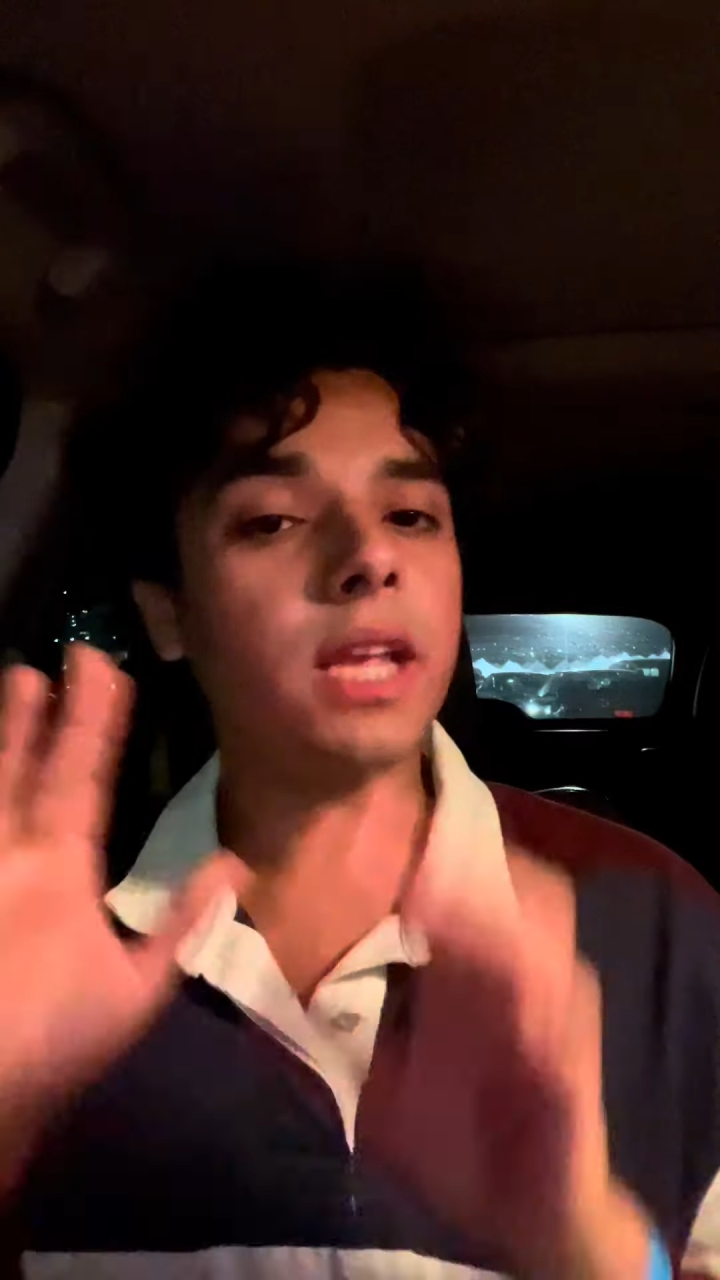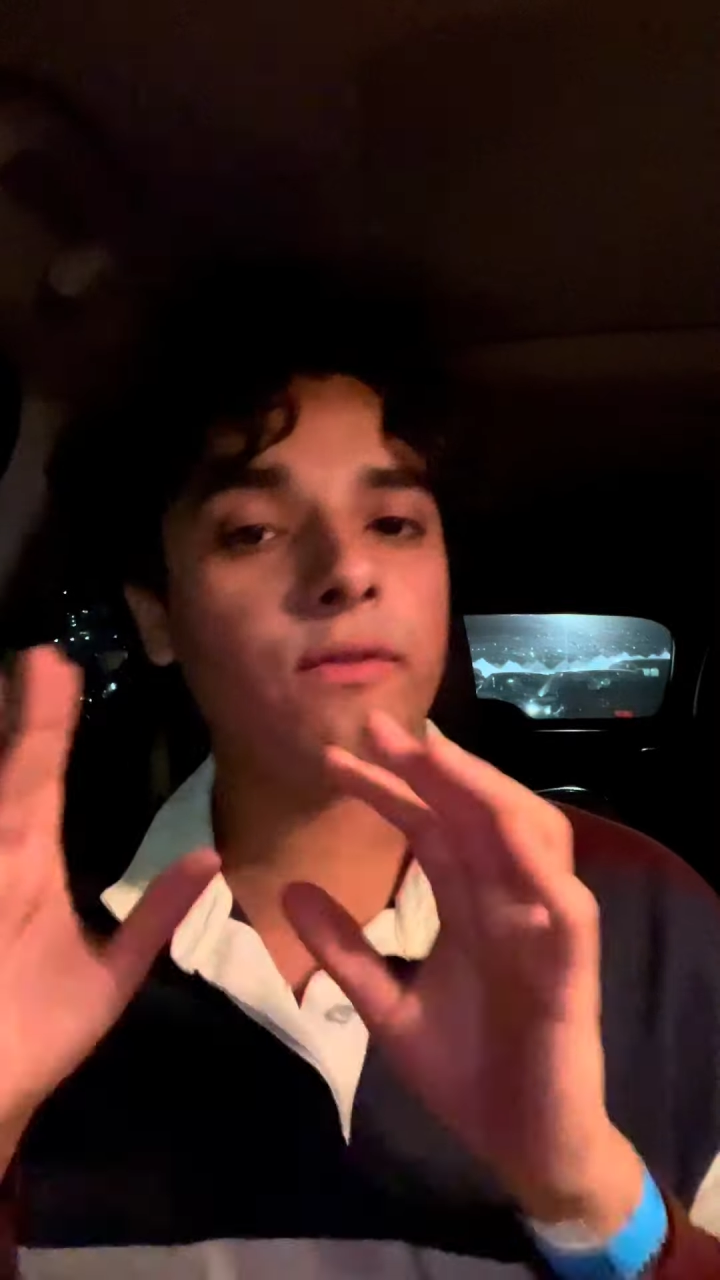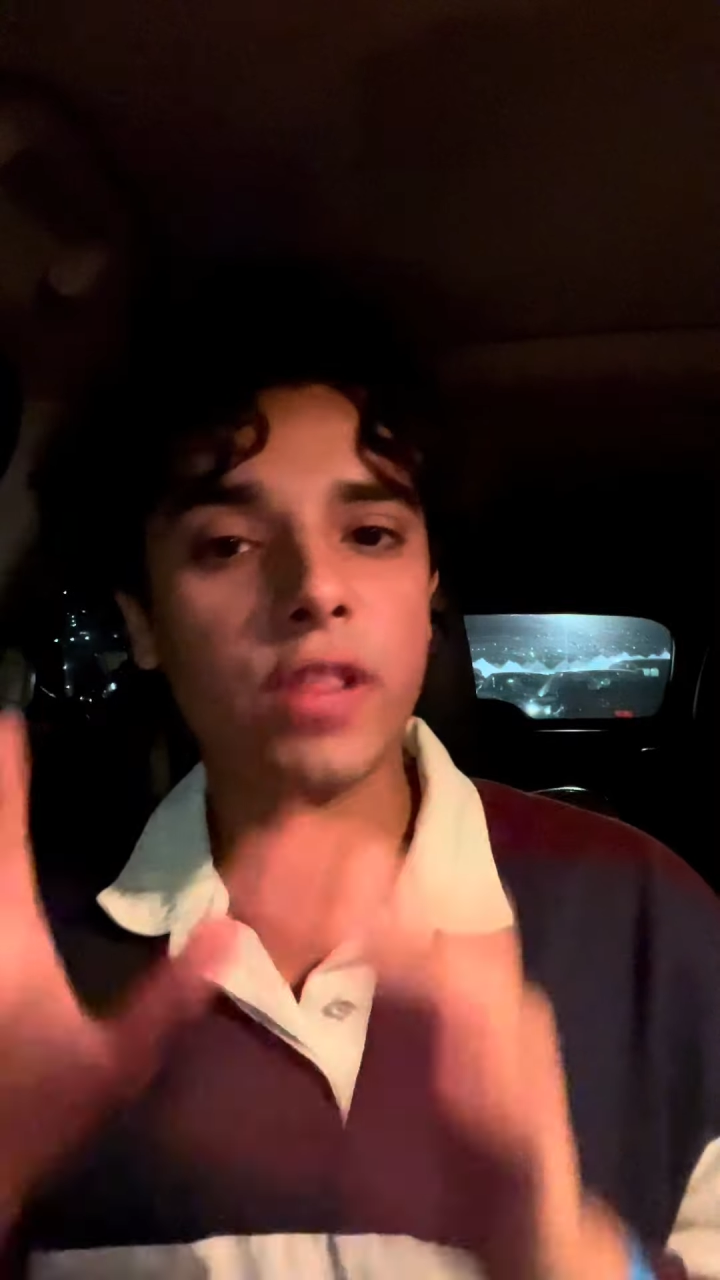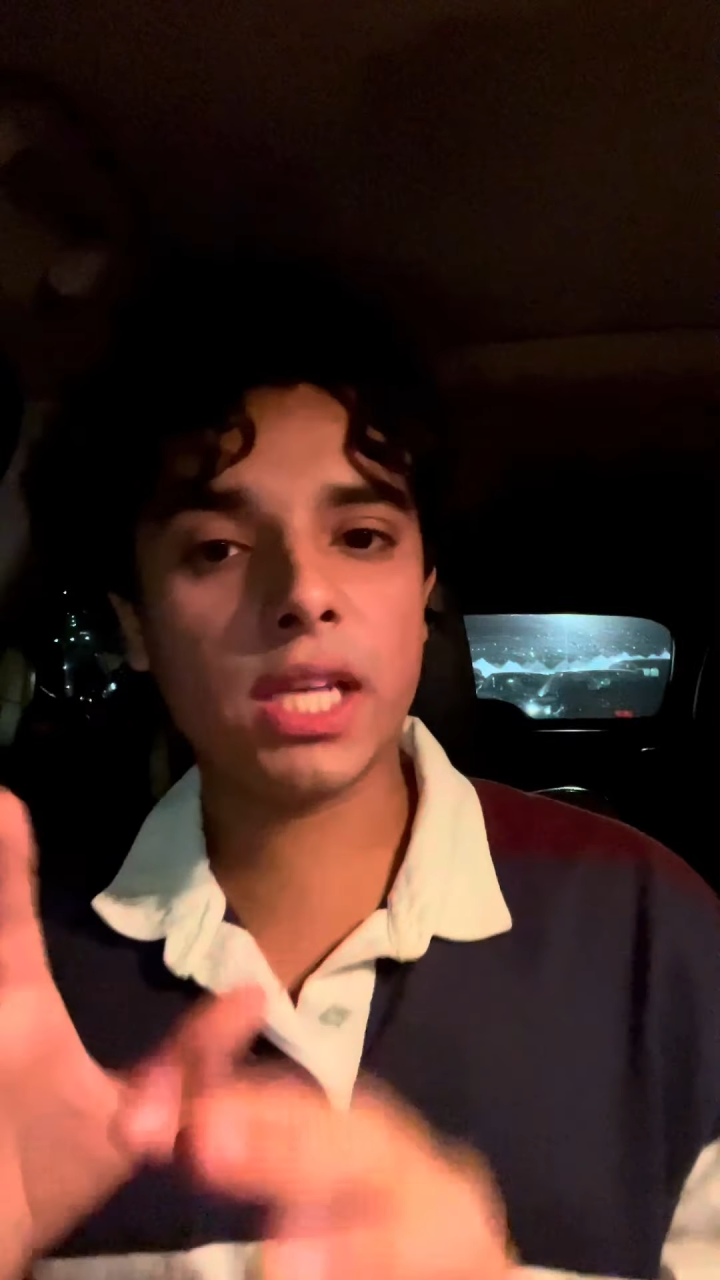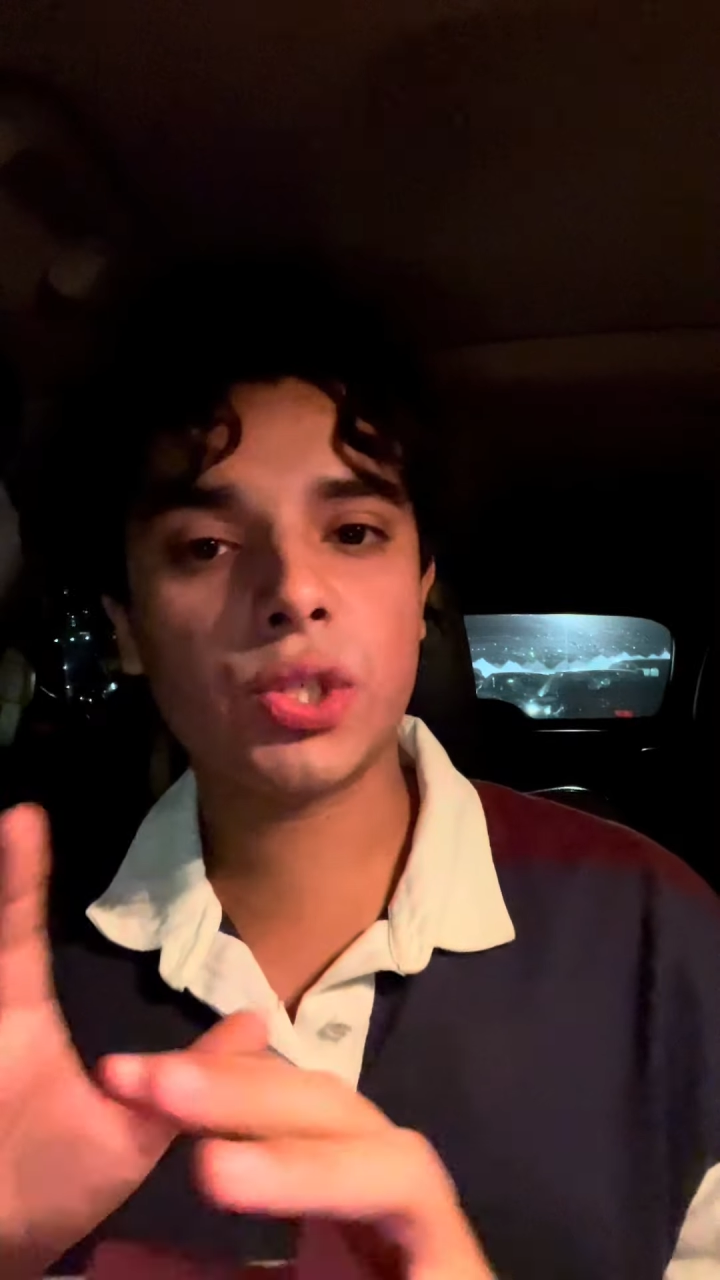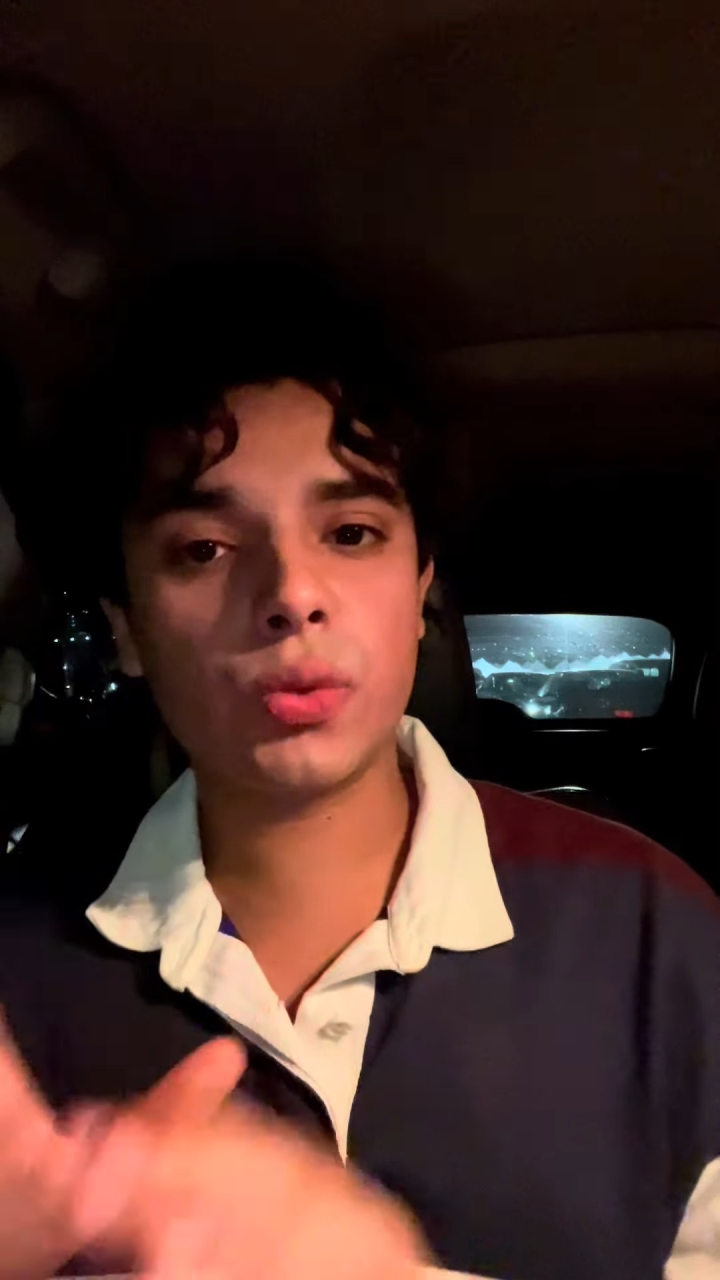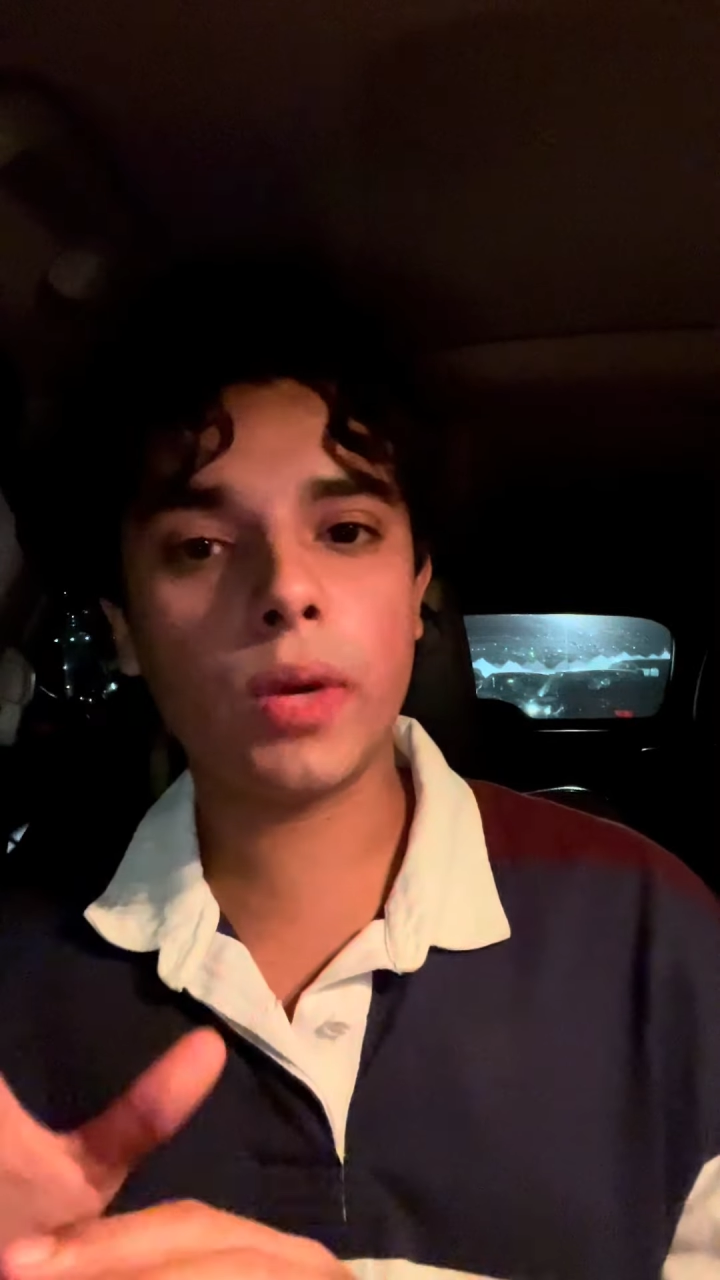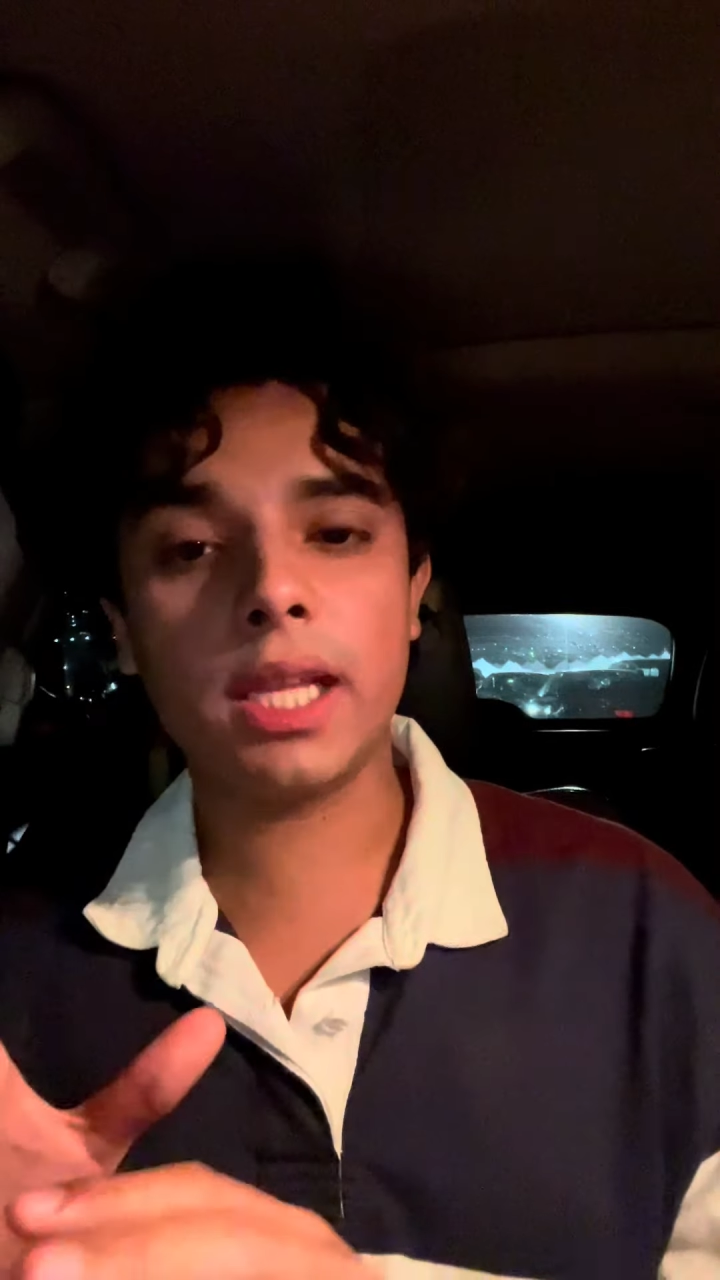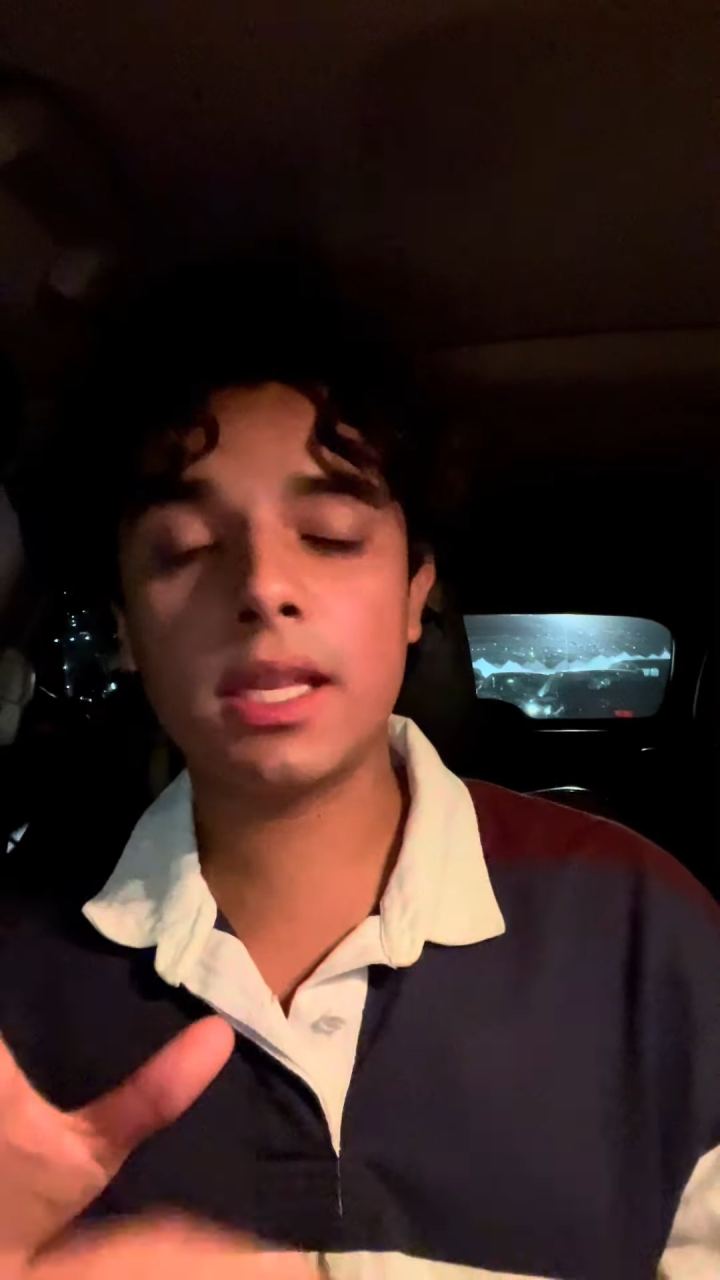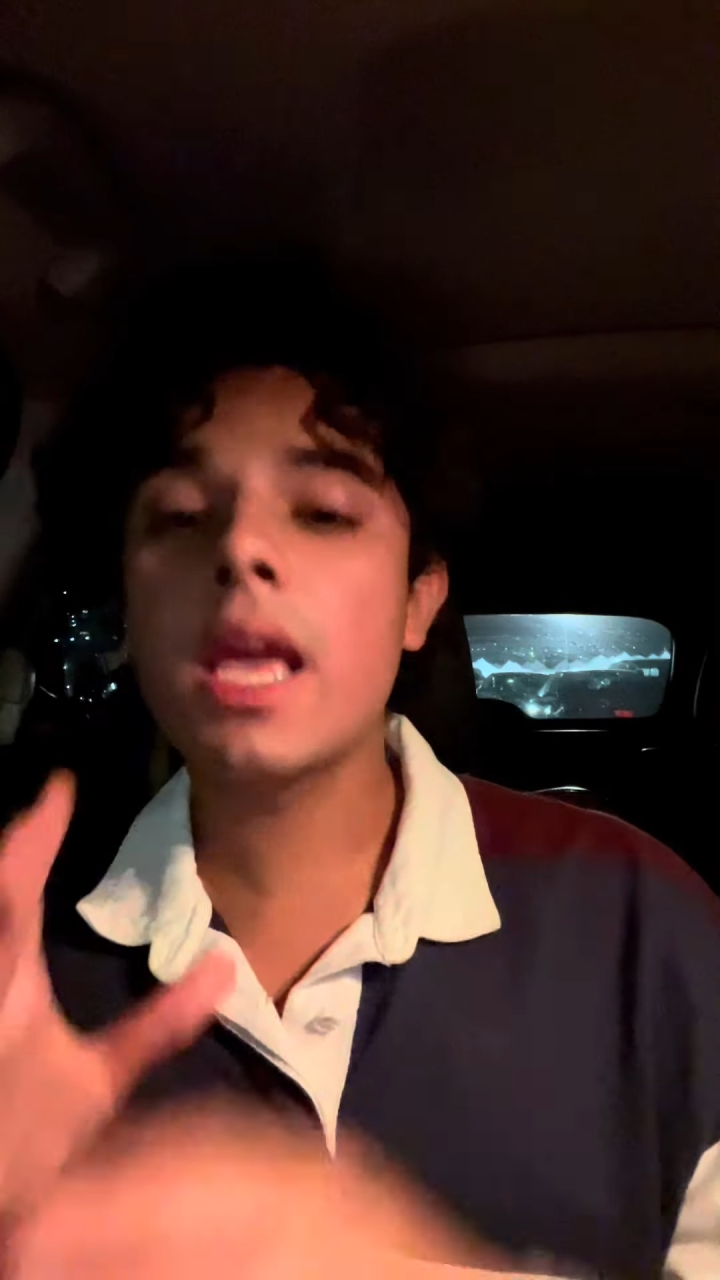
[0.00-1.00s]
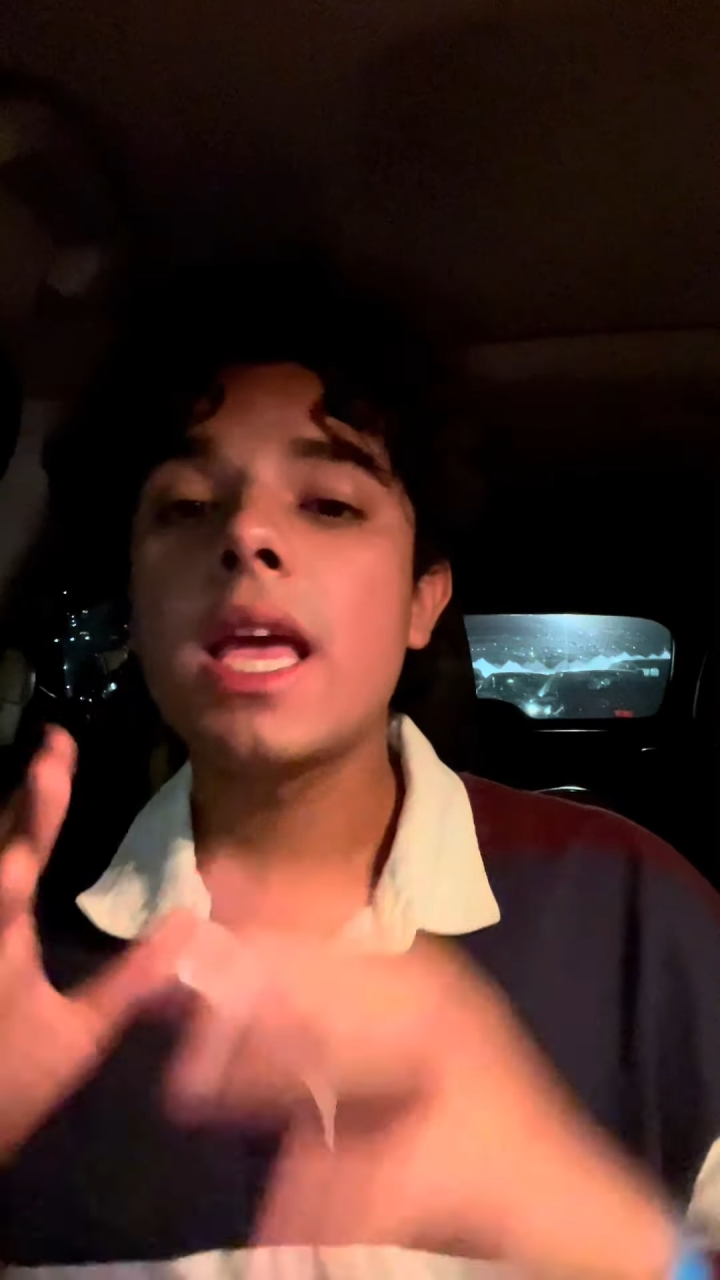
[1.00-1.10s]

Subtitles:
inflation rate,